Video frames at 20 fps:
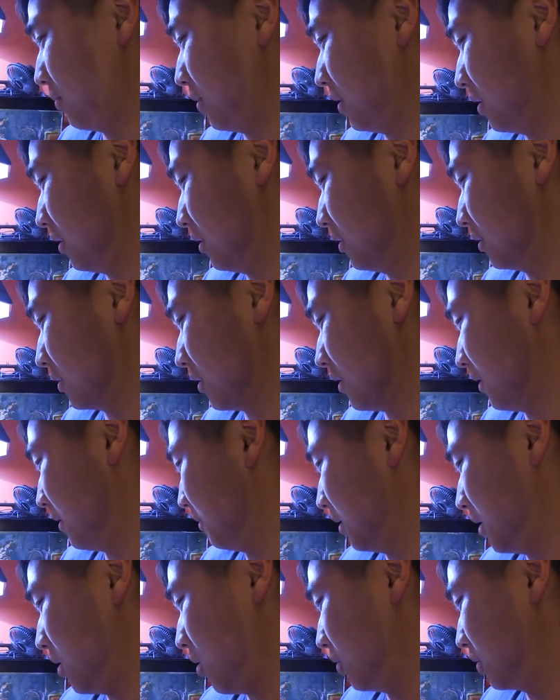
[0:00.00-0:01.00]
because uh,
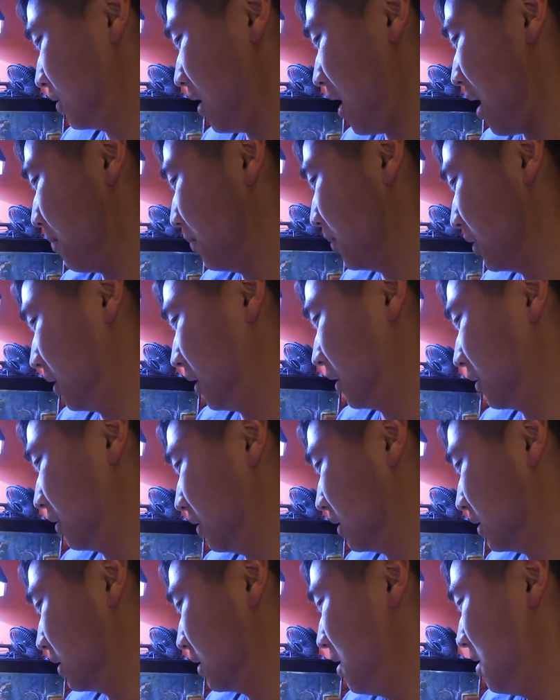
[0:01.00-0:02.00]
you know it's happening like
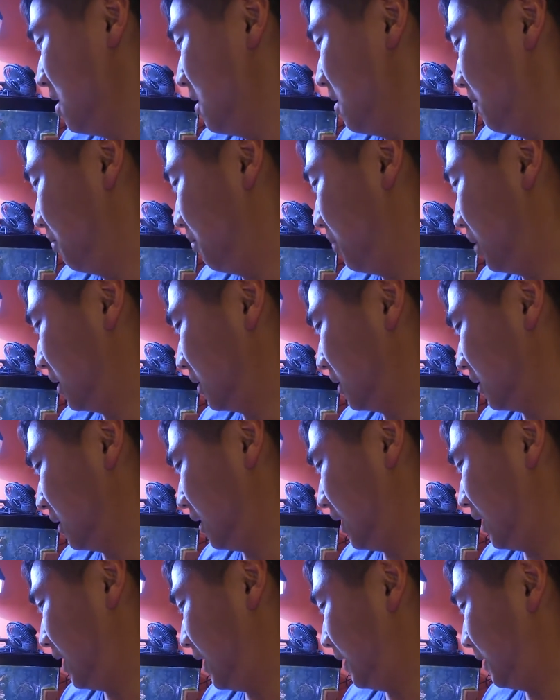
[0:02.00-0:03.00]
this but
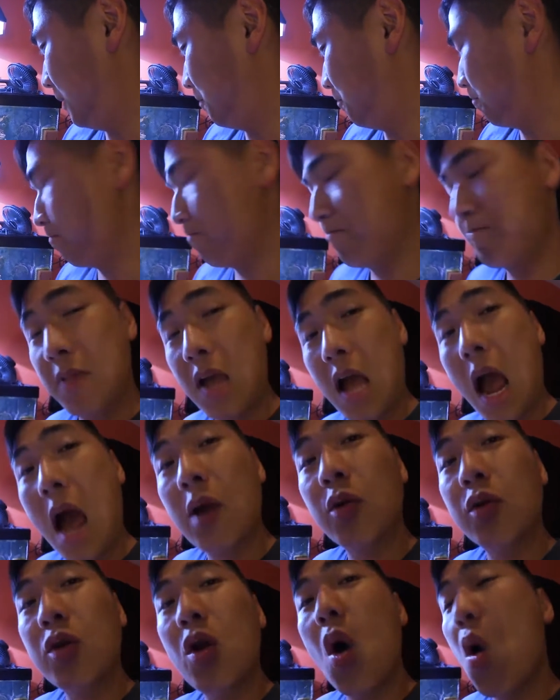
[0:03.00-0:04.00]
um, I
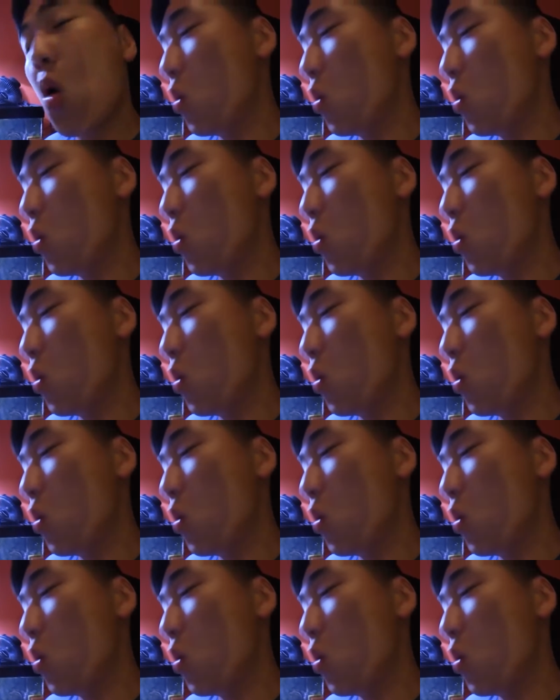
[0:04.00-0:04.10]
don't know